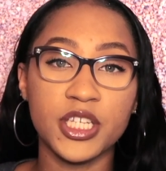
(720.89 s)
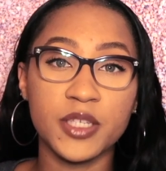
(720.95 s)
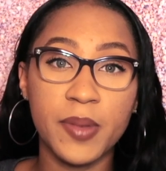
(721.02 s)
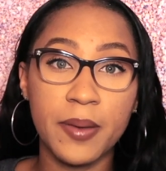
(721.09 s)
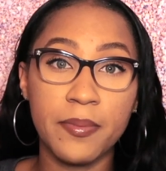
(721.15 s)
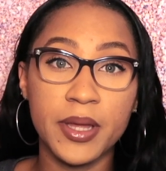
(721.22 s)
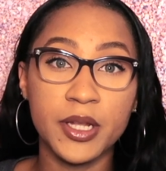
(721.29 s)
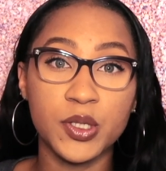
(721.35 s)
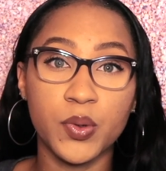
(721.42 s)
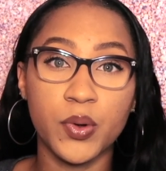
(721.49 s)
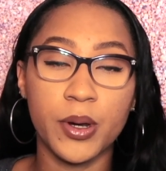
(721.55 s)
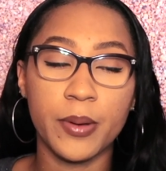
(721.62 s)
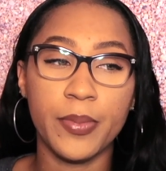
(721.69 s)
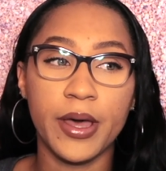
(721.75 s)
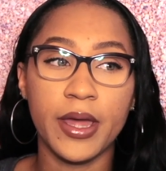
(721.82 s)
she's my
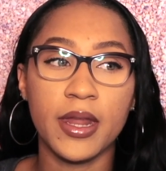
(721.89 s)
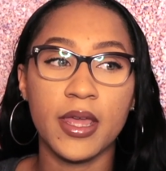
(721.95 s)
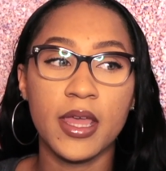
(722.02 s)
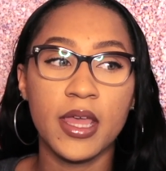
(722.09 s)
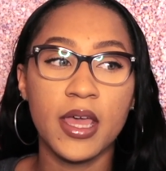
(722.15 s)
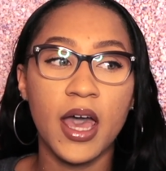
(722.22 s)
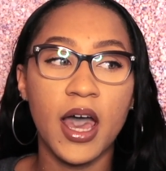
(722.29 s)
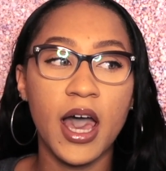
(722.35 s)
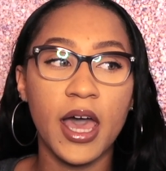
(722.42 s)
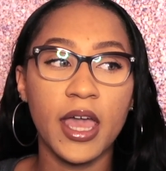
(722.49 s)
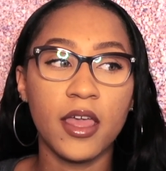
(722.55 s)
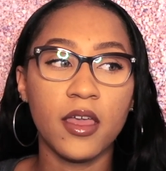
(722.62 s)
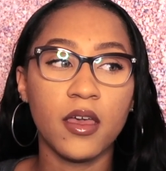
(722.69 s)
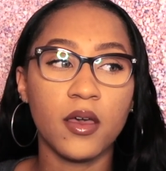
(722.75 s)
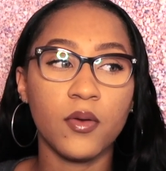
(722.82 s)
mentor, but
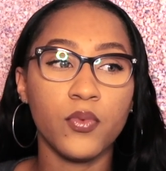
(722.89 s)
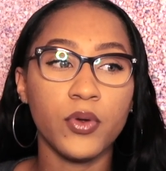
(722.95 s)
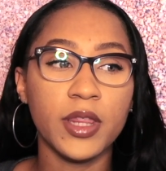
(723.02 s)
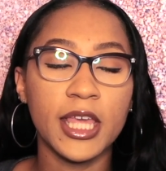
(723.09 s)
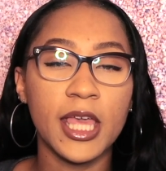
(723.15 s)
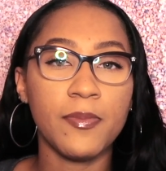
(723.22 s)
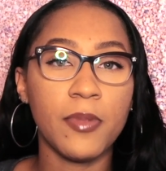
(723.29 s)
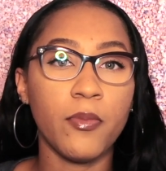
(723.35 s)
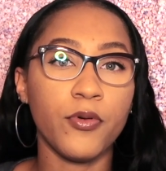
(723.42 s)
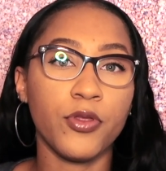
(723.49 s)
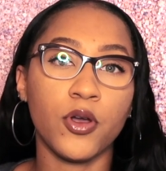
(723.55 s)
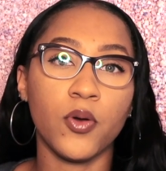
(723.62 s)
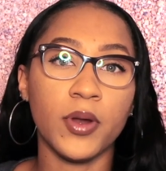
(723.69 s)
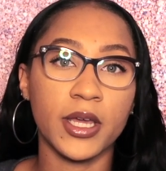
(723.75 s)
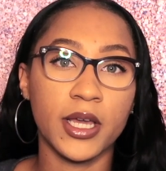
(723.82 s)
I really keep up with
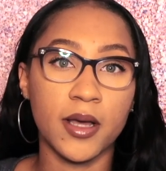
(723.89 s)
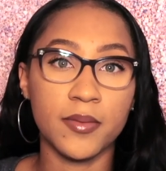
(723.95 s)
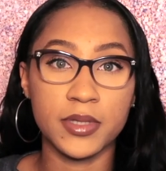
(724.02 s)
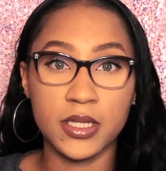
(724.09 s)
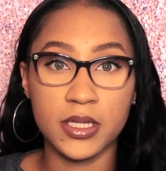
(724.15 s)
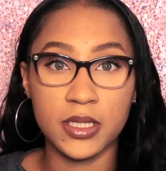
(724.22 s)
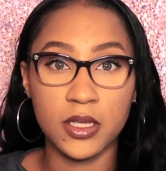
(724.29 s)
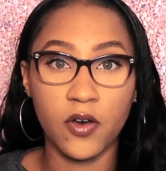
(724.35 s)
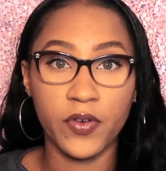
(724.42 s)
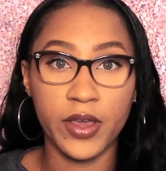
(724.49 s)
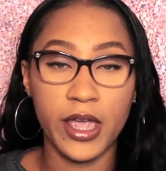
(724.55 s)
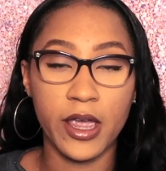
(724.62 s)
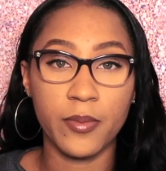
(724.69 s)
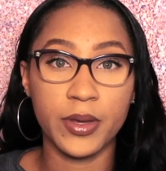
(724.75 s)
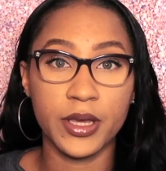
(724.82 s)
her when it comes to
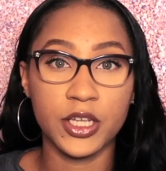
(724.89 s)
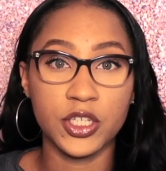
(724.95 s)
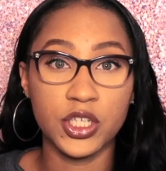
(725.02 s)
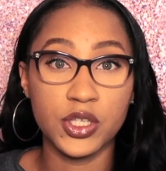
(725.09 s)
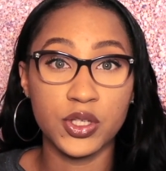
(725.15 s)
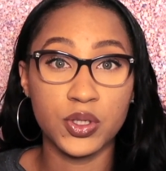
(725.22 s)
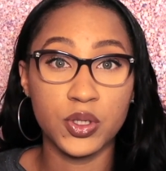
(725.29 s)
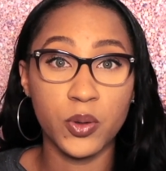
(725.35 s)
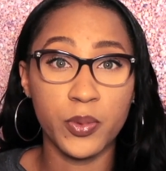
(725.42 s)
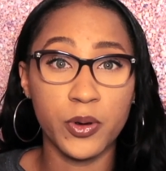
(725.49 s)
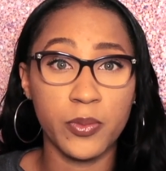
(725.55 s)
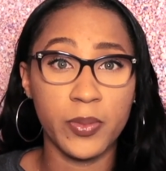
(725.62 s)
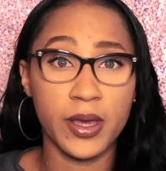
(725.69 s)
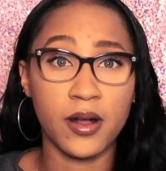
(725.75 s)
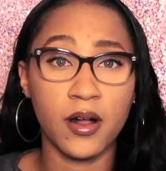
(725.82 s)
self-care because she's
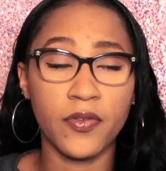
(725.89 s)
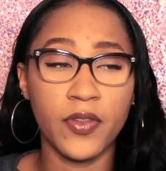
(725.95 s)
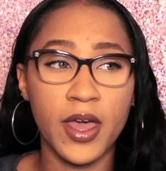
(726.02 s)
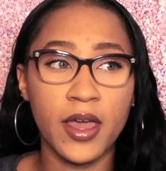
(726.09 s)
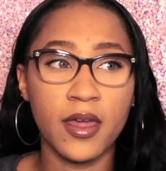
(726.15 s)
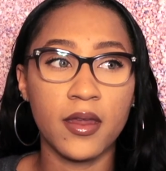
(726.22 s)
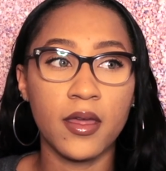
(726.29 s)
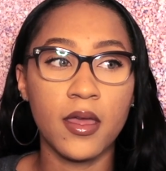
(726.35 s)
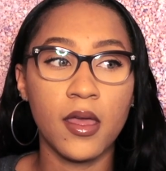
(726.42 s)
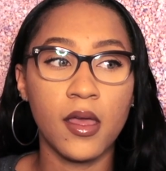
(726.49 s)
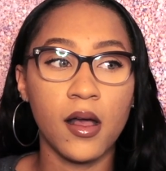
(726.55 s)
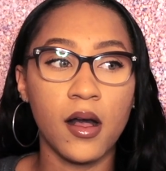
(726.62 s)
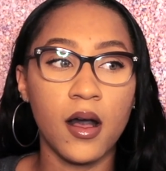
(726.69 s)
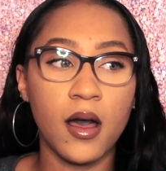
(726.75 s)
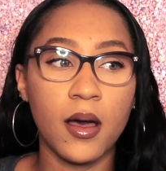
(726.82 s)
super big on that.
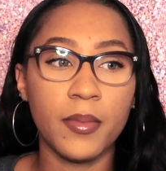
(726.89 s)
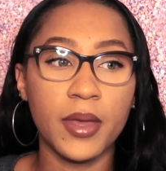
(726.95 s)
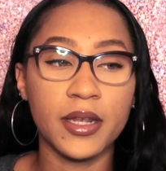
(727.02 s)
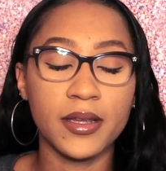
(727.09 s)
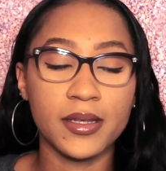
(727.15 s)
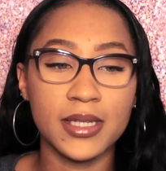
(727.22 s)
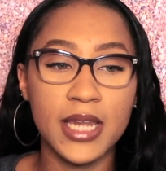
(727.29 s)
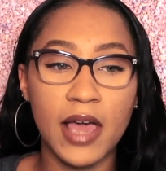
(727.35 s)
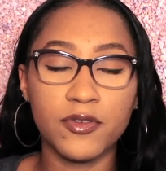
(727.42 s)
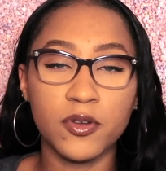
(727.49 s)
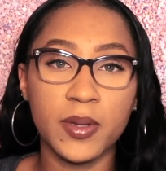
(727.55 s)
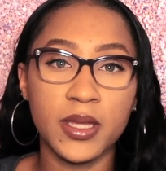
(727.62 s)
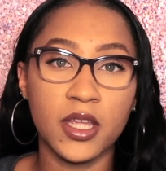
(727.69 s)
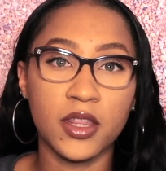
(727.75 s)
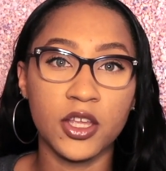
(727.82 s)
Um, it doesn't have
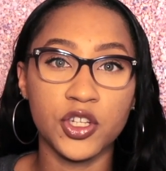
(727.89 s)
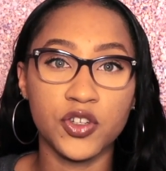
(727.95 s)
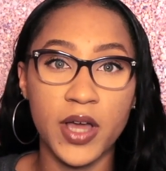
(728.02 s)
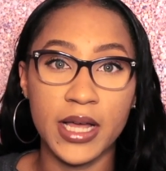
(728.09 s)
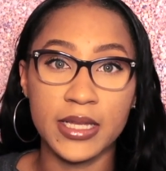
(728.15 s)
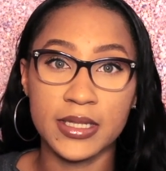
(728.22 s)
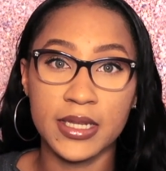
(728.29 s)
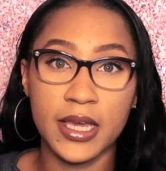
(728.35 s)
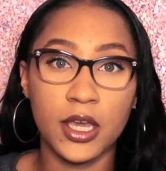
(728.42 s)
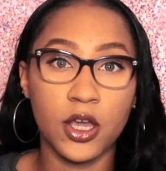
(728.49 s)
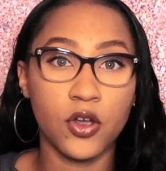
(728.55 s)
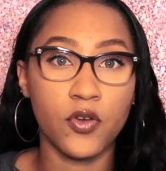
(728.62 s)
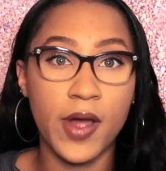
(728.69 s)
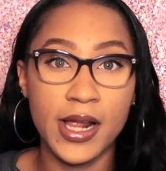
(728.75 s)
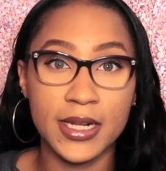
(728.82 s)
to be anything drastic.
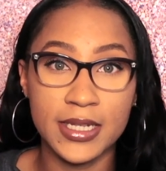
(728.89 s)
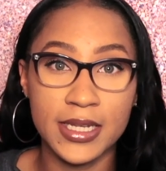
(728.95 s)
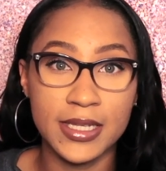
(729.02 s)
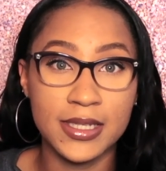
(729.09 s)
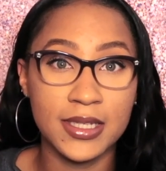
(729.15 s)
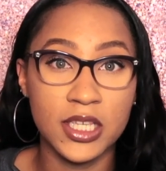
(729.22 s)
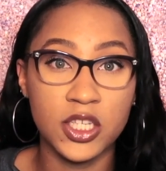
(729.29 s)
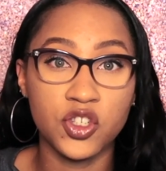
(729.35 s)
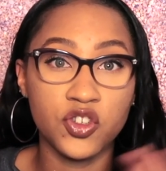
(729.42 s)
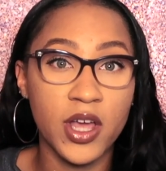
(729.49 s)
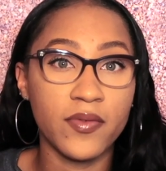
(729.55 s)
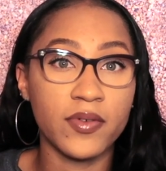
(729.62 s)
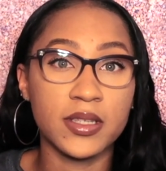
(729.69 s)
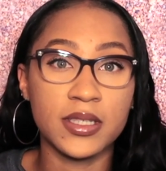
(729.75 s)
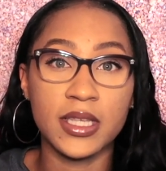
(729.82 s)
Granted, sis
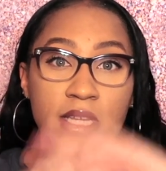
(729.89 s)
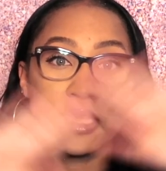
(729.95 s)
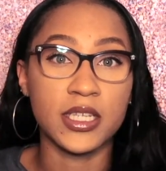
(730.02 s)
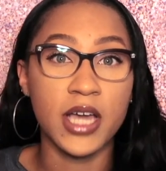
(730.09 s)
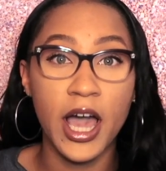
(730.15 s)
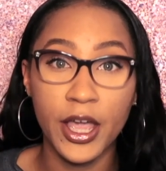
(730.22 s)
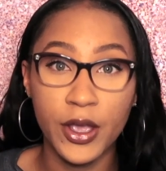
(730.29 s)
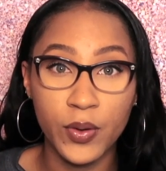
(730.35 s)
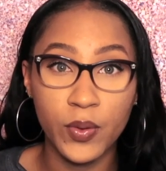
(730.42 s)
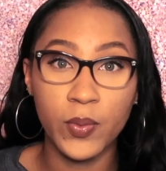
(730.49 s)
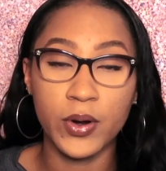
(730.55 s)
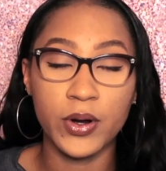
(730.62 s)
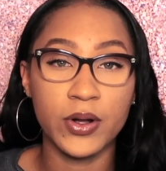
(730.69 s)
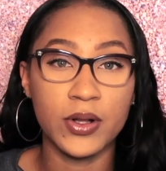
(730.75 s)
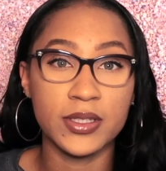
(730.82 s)
travels the entire
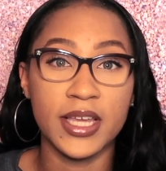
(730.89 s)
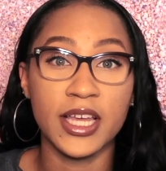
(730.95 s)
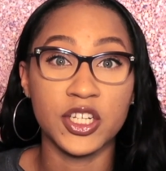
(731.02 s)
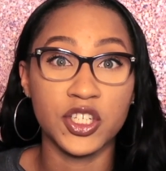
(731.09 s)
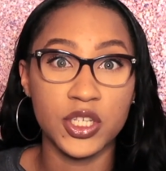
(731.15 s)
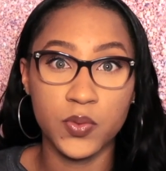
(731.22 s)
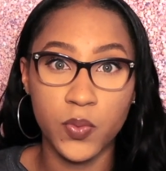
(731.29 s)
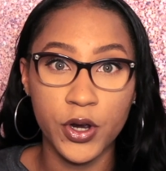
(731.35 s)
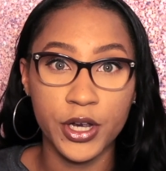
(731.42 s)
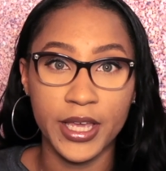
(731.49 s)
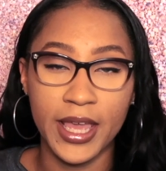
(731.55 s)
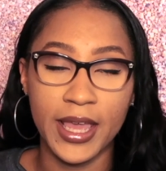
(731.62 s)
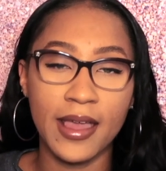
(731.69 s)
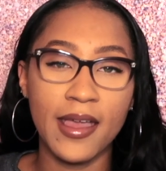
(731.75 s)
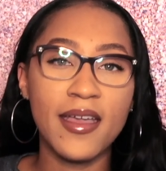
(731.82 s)
world and she's
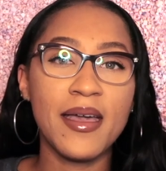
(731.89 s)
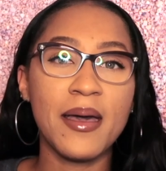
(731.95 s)
working,